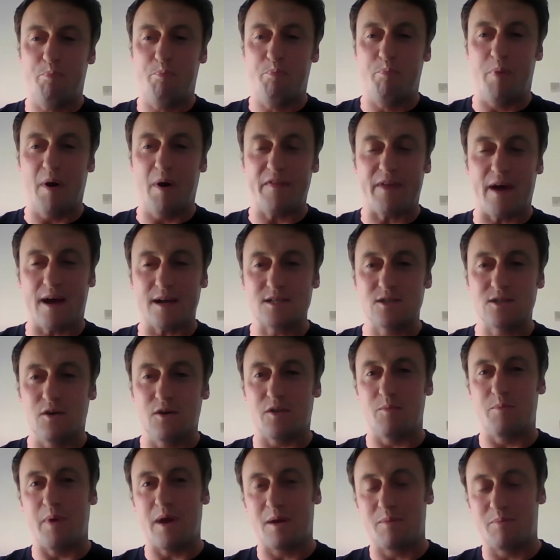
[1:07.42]
But that's not
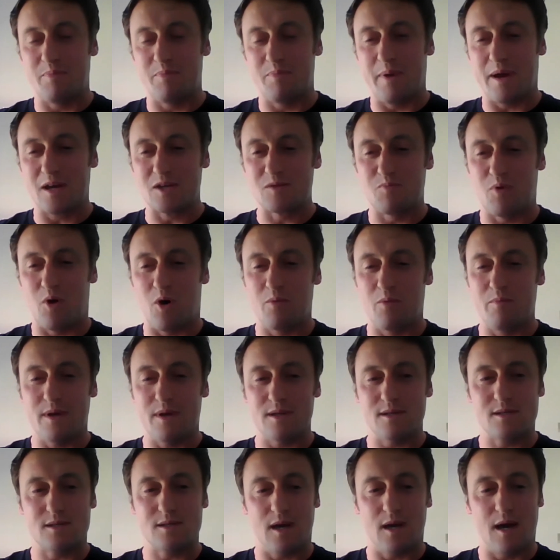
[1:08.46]
the biggest problem.
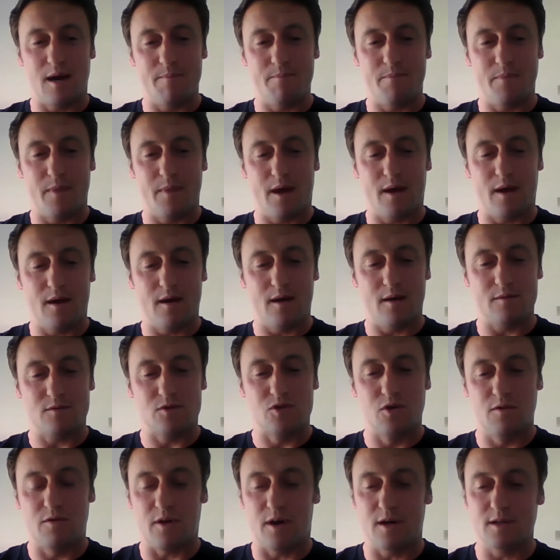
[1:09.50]
Is
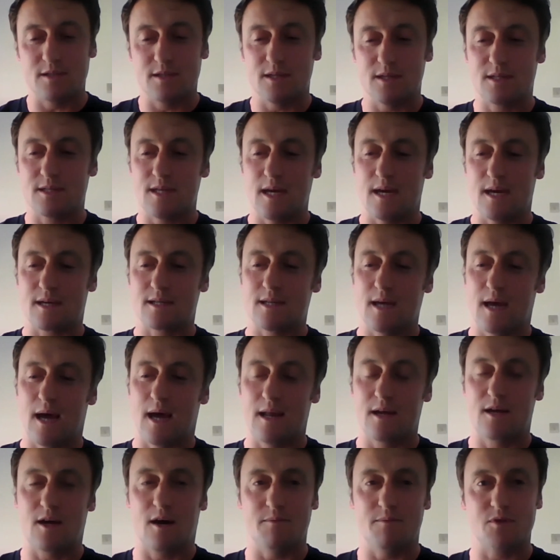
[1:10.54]
2006, a
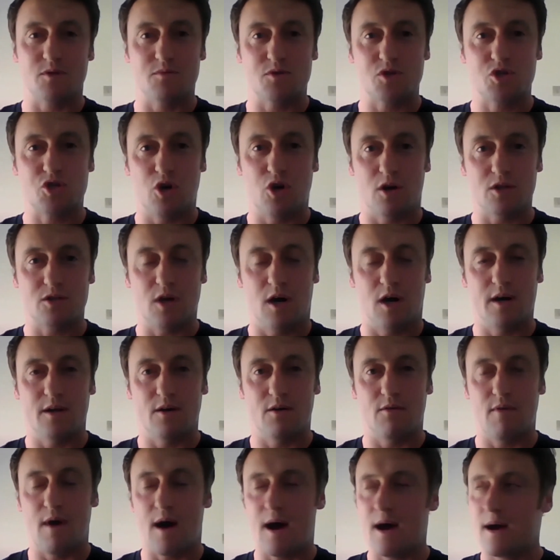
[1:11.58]
helicopter was shot down in
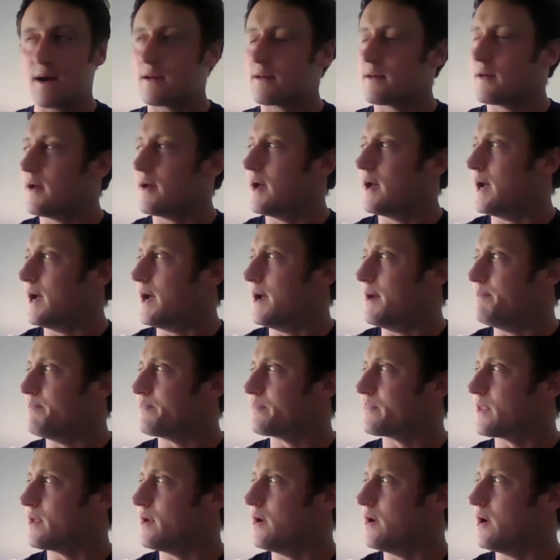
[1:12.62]
Iraq
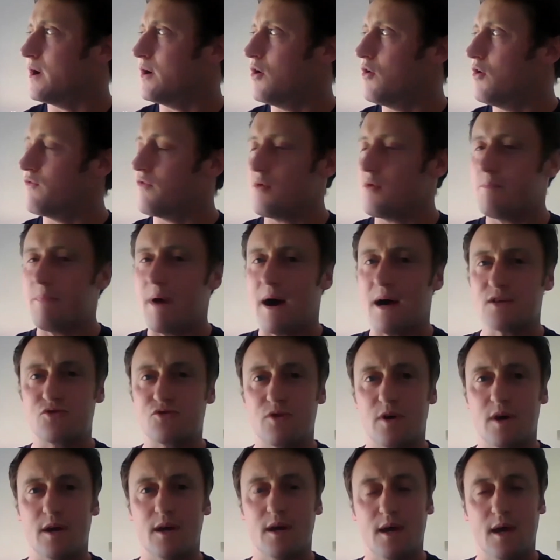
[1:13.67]
over
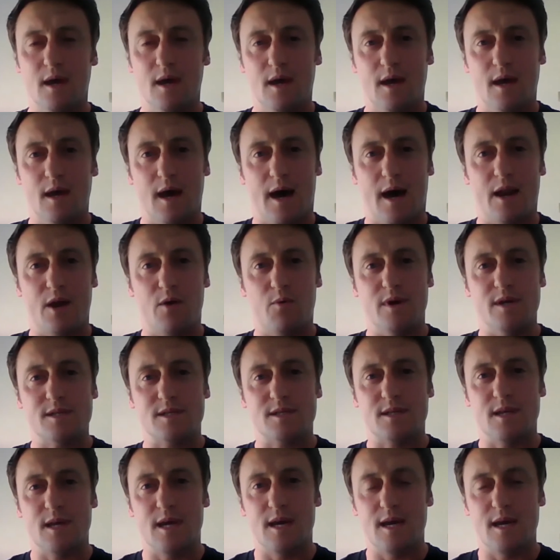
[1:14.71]
Basra, and it
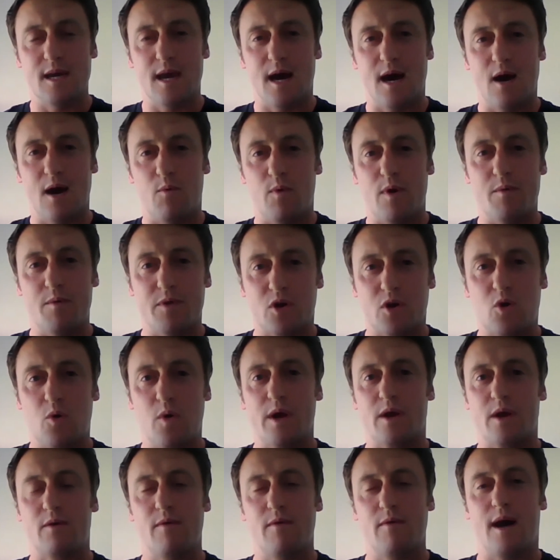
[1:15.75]
was we were the
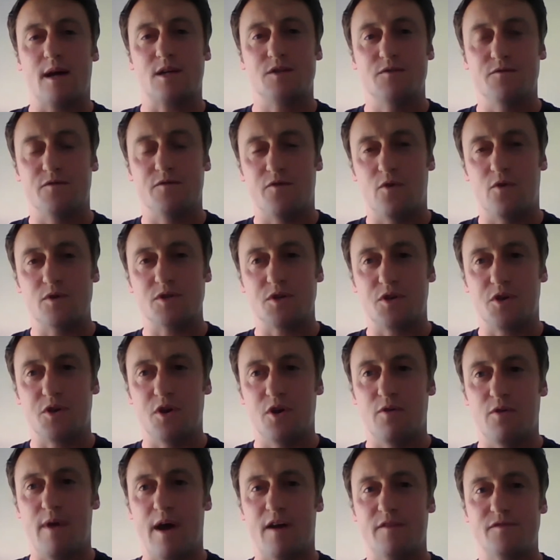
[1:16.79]
quick reaction force, the
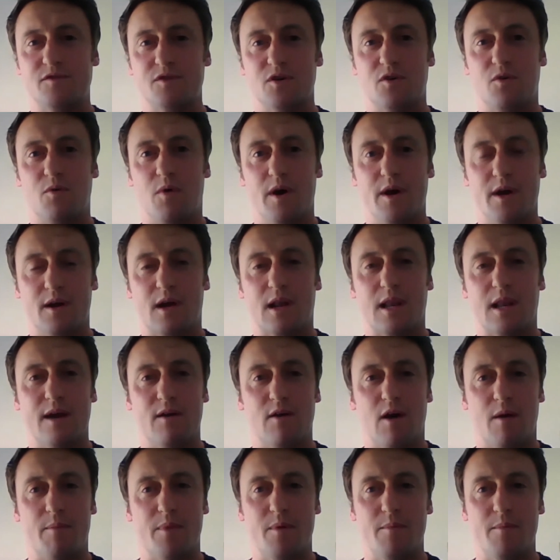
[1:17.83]
QRF, to go out and clear
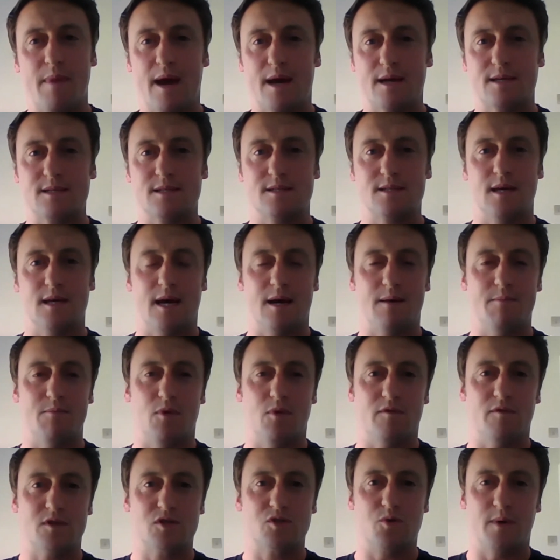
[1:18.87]
up the mess
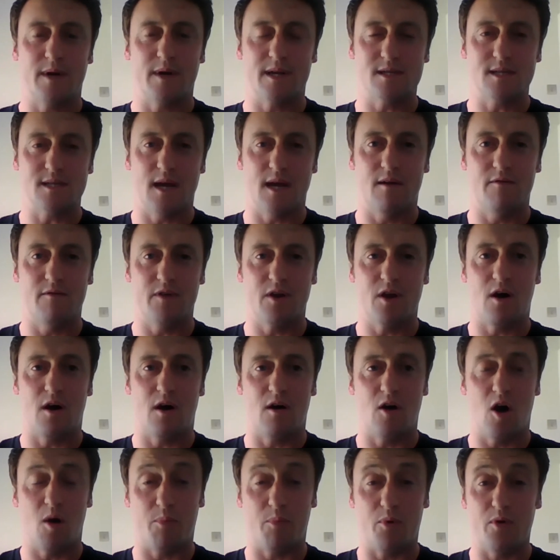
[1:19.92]
of a
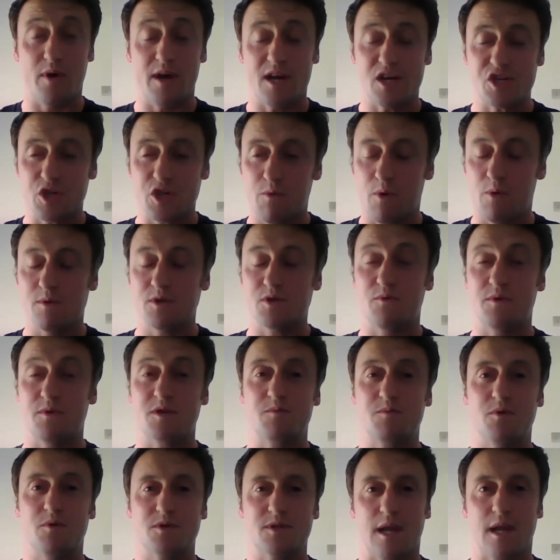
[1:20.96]
27-hour operation, what was only
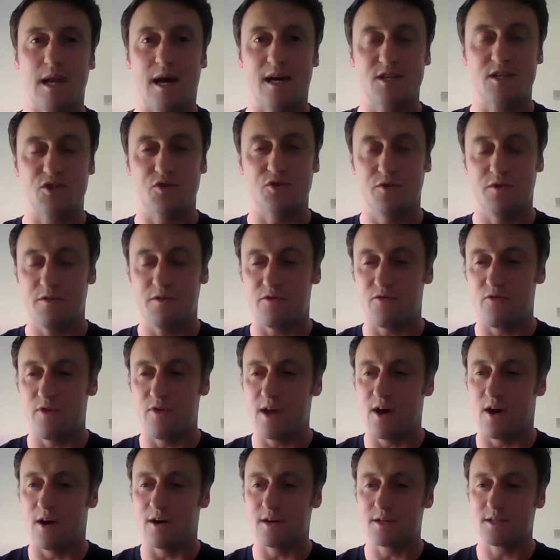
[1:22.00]
supposed to last 2 to
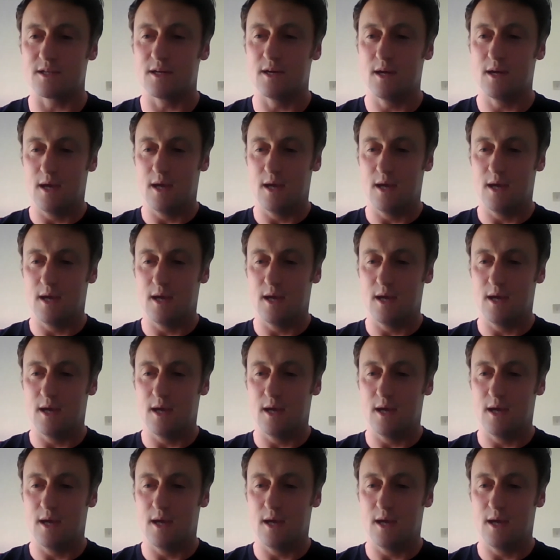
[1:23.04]
3 hours,